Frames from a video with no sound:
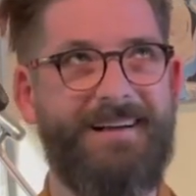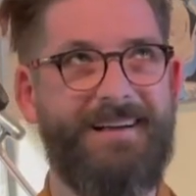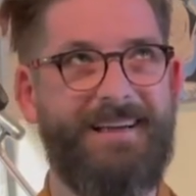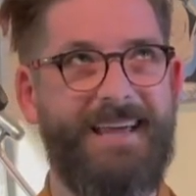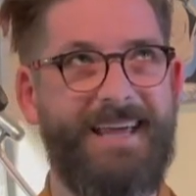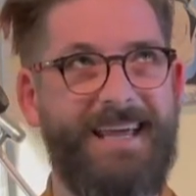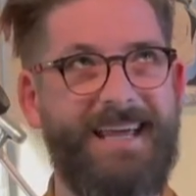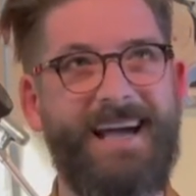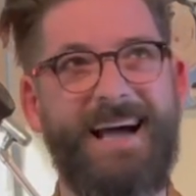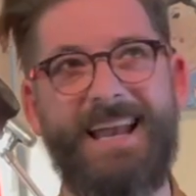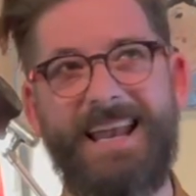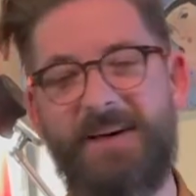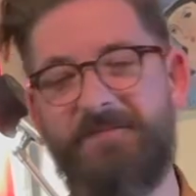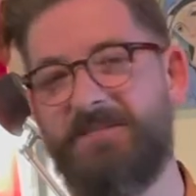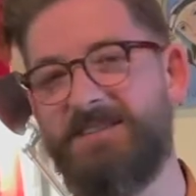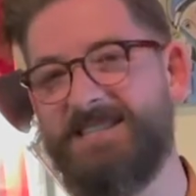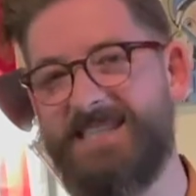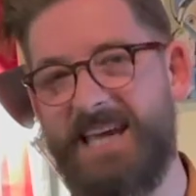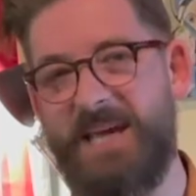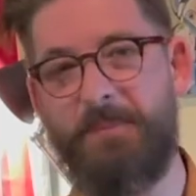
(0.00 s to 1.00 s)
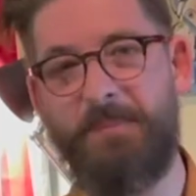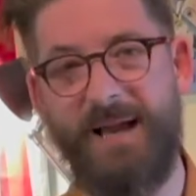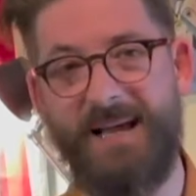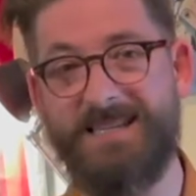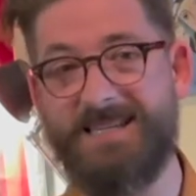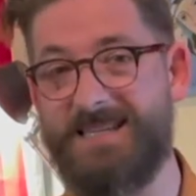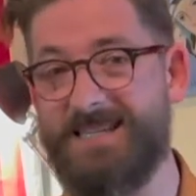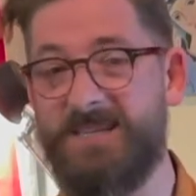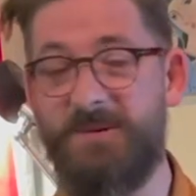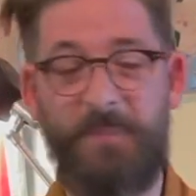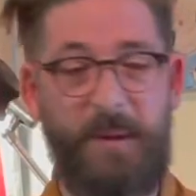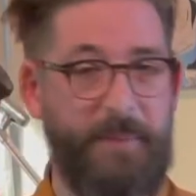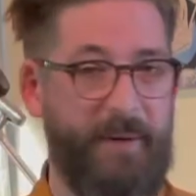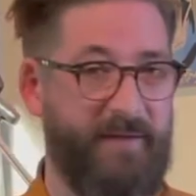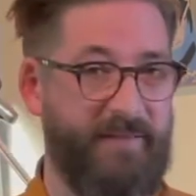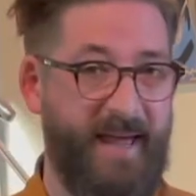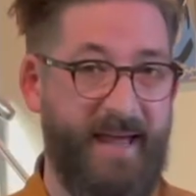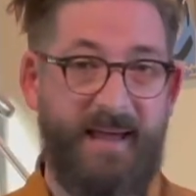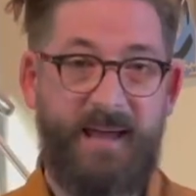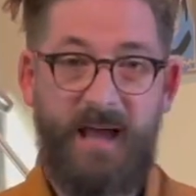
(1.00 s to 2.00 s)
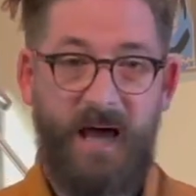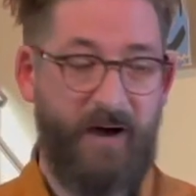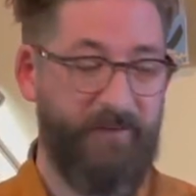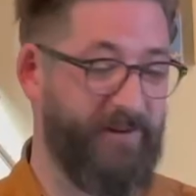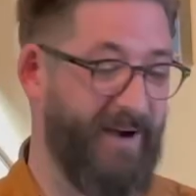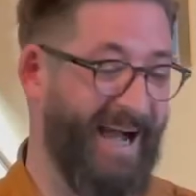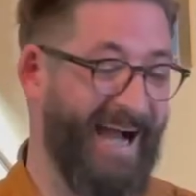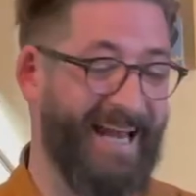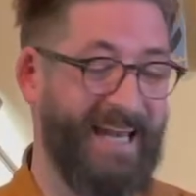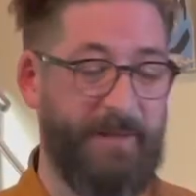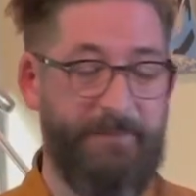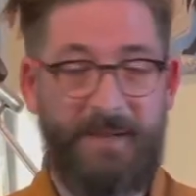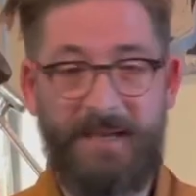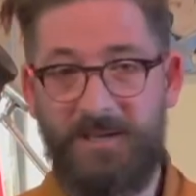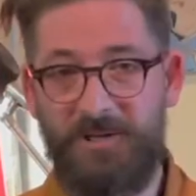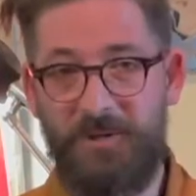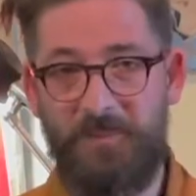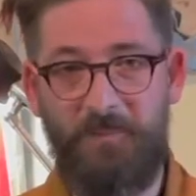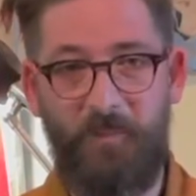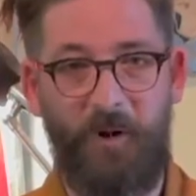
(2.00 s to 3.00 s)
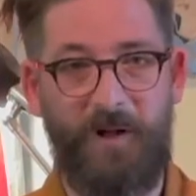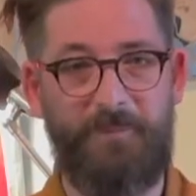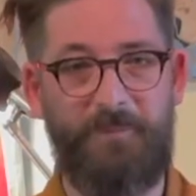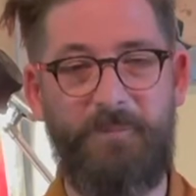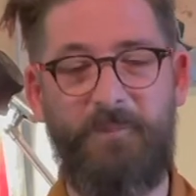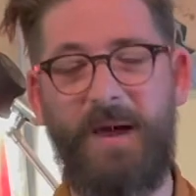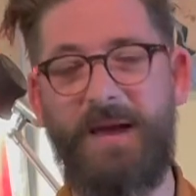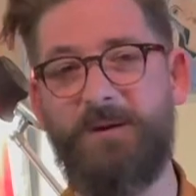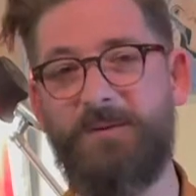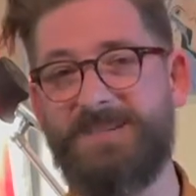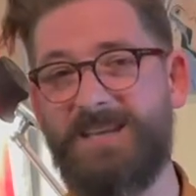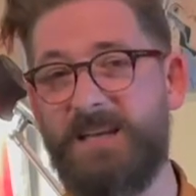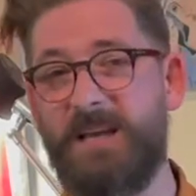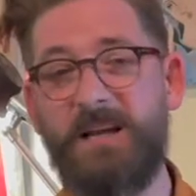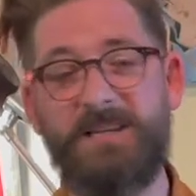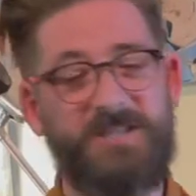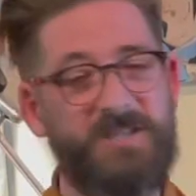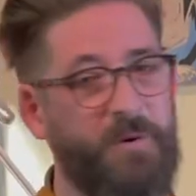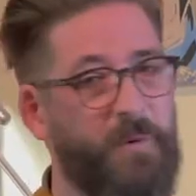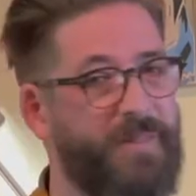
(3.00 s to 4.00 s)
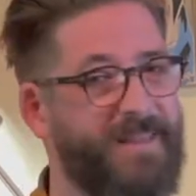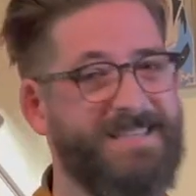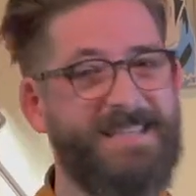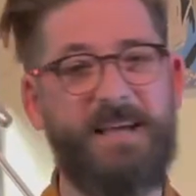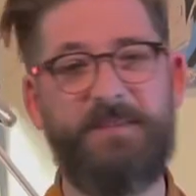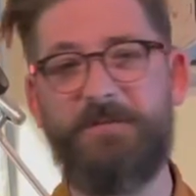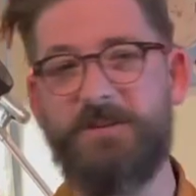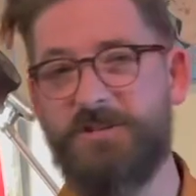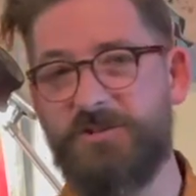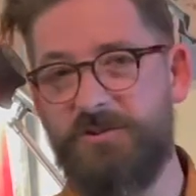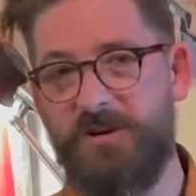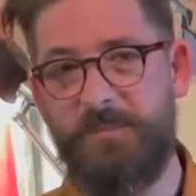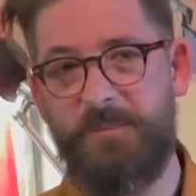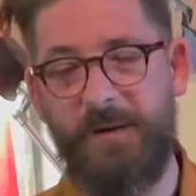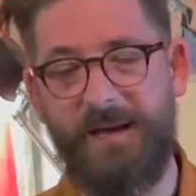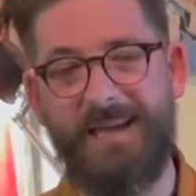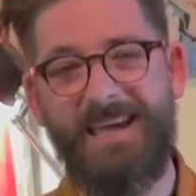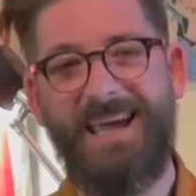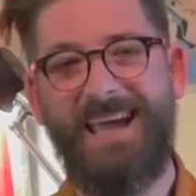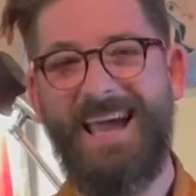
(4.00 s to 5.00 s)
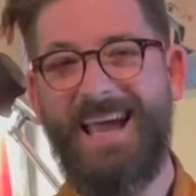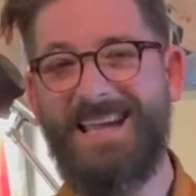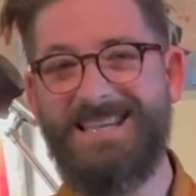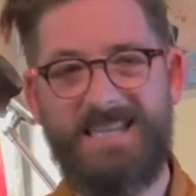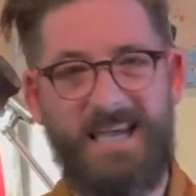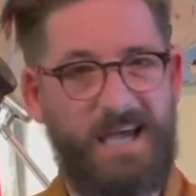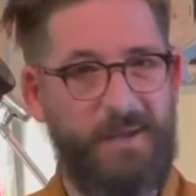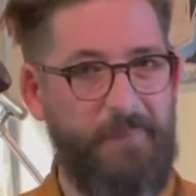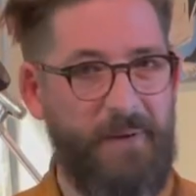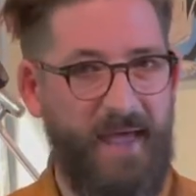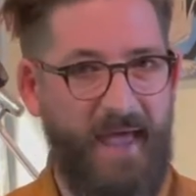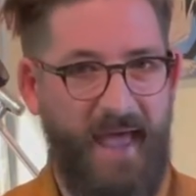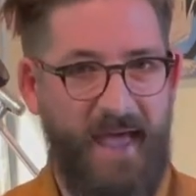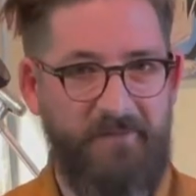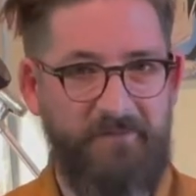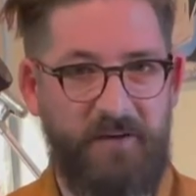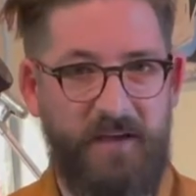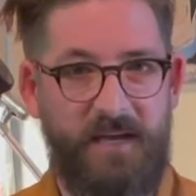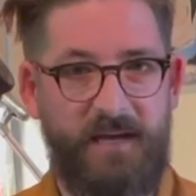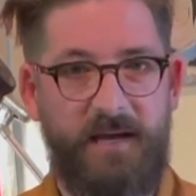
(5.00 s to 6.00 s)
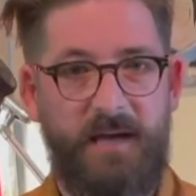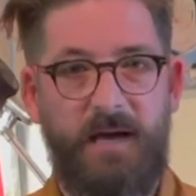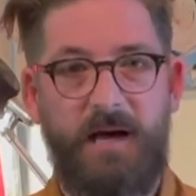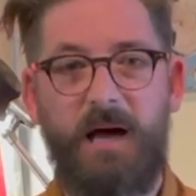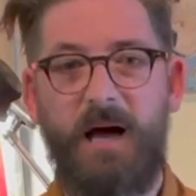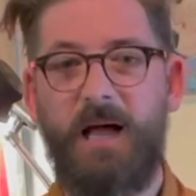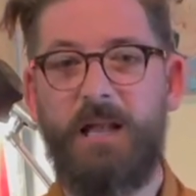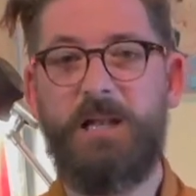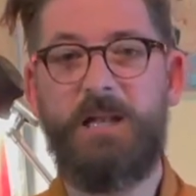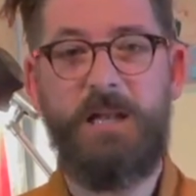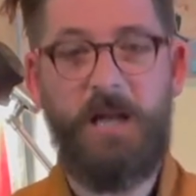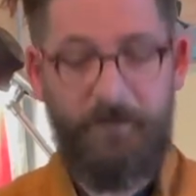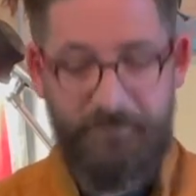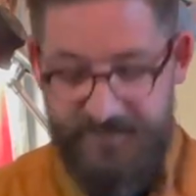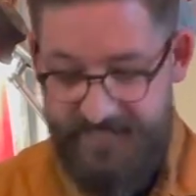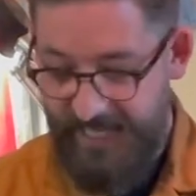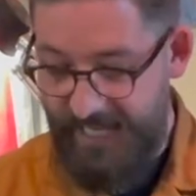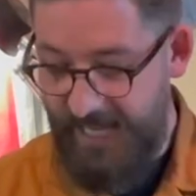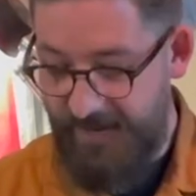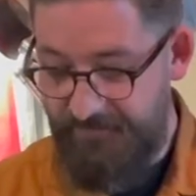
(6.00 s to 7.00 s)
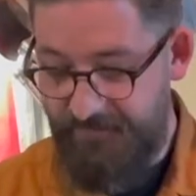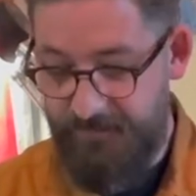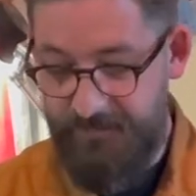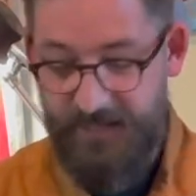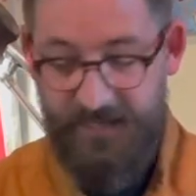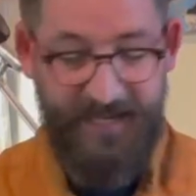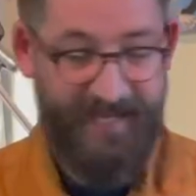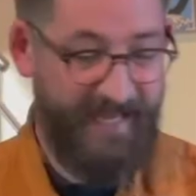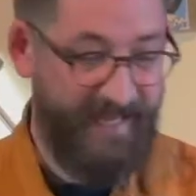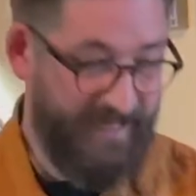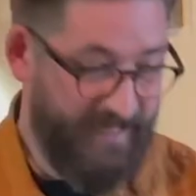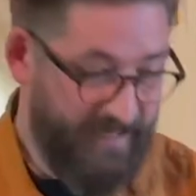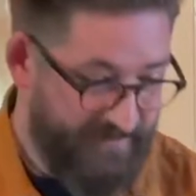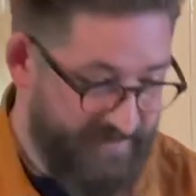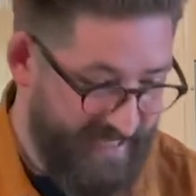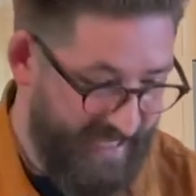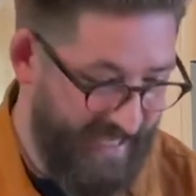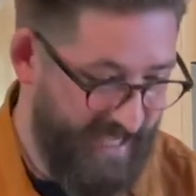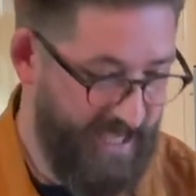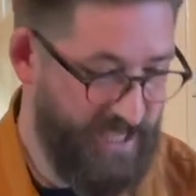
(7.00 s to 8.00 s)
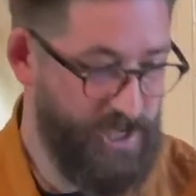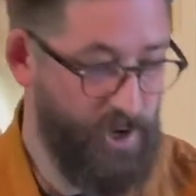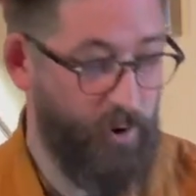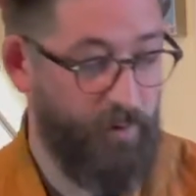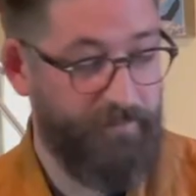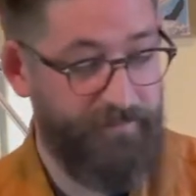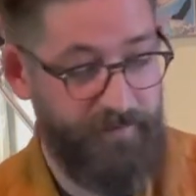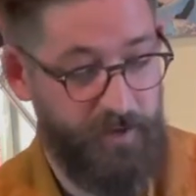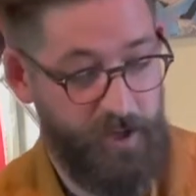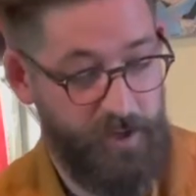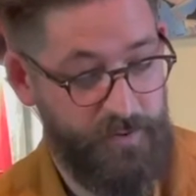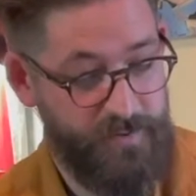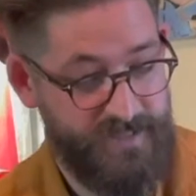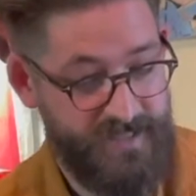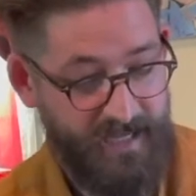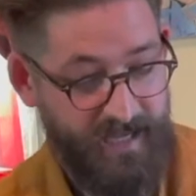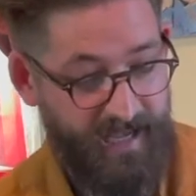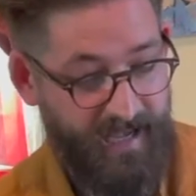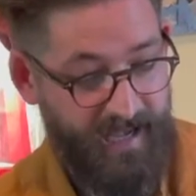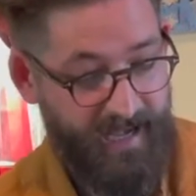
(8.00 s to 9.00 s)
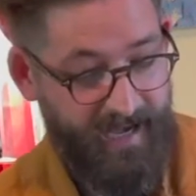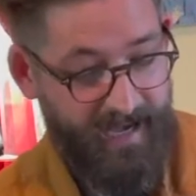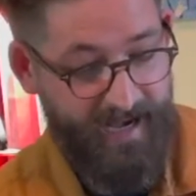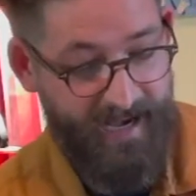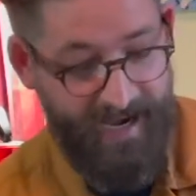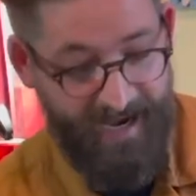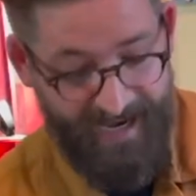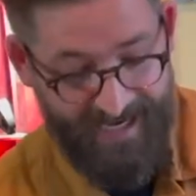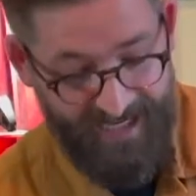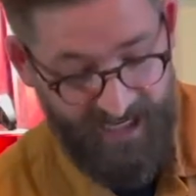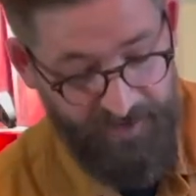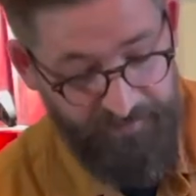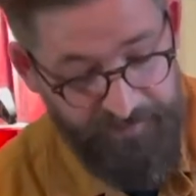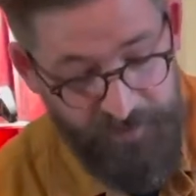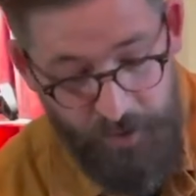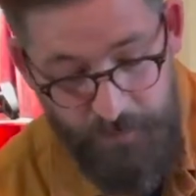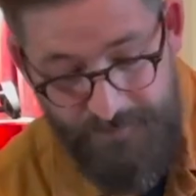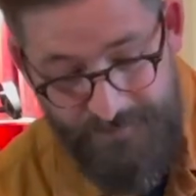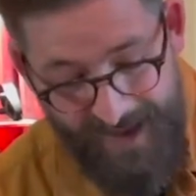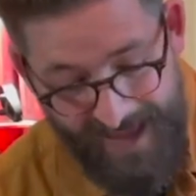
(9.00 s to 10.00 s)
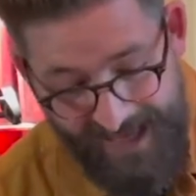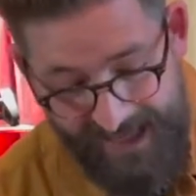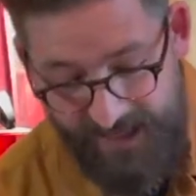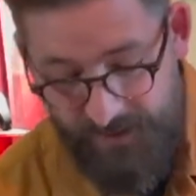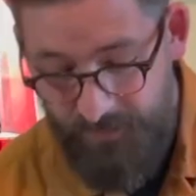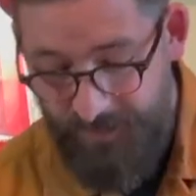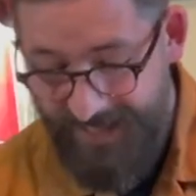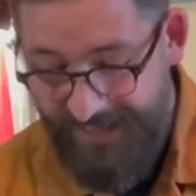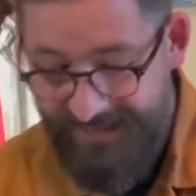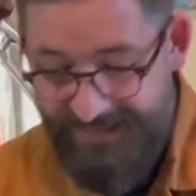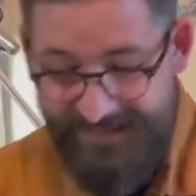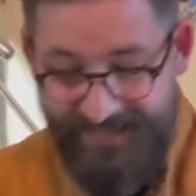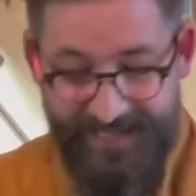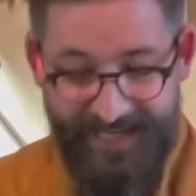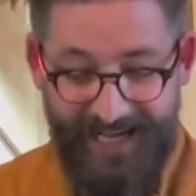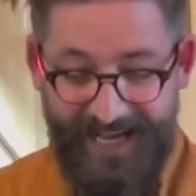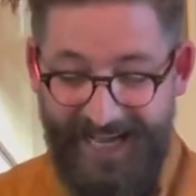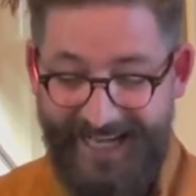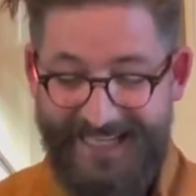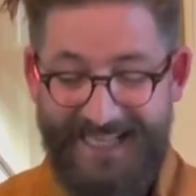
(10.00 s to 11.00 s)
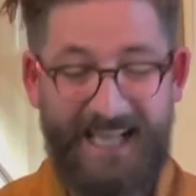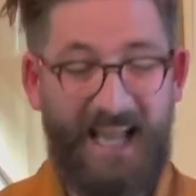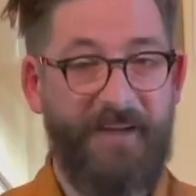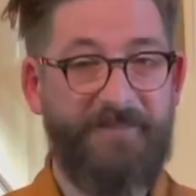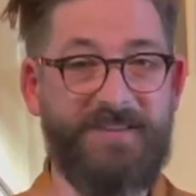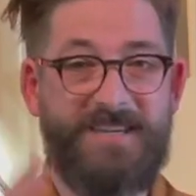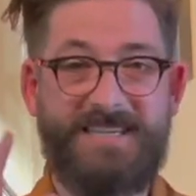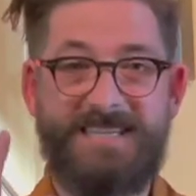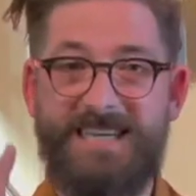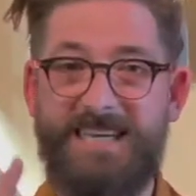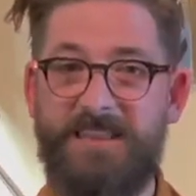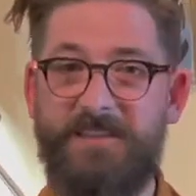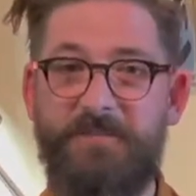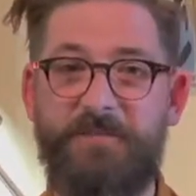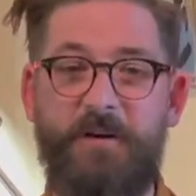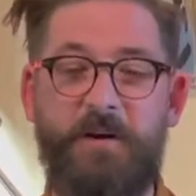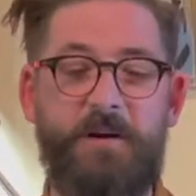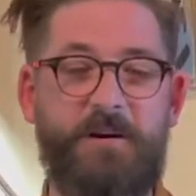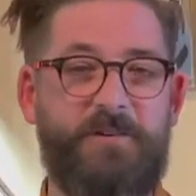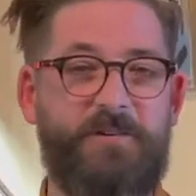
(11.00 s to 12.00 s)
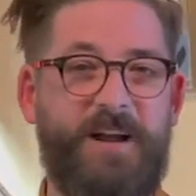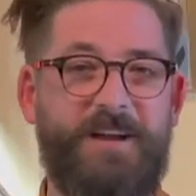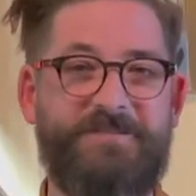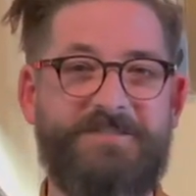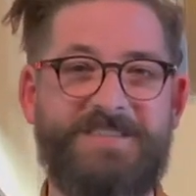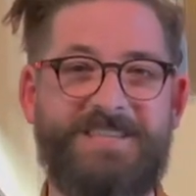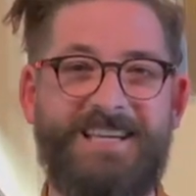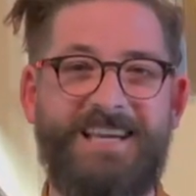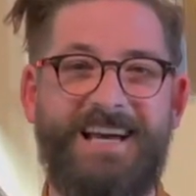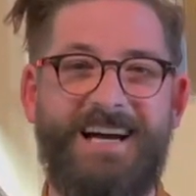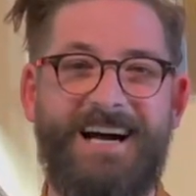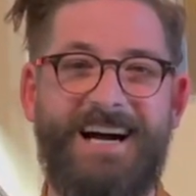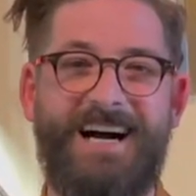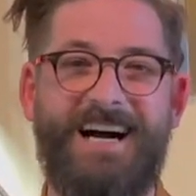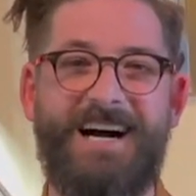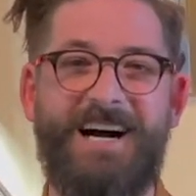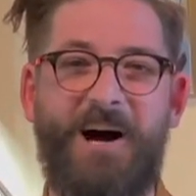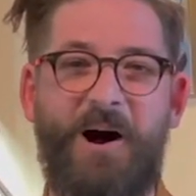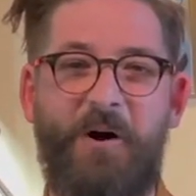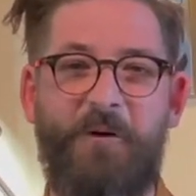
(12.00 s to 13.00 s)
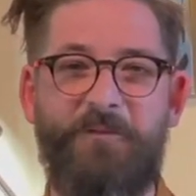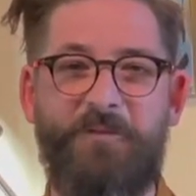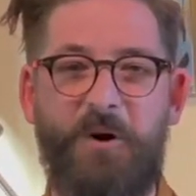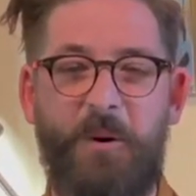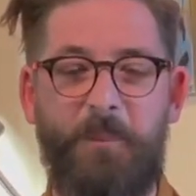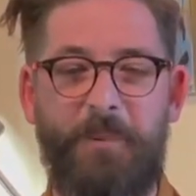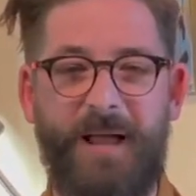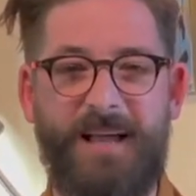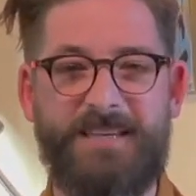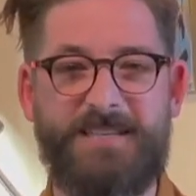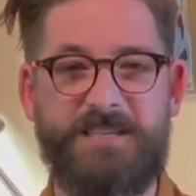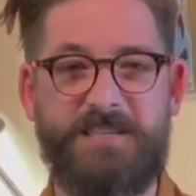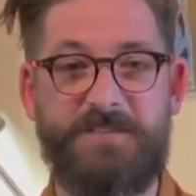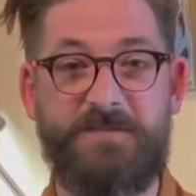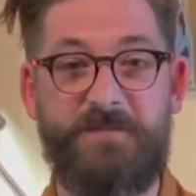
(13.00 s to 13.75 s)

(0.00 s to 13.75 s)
E11D blaster? Some people out there have got aluminium made ones. I'd like to know what that's like for trooping. Is it a bit heavy? Love to hear from you here. Love to hear your views. And if you make one, I'd love to see the photographs of your blasters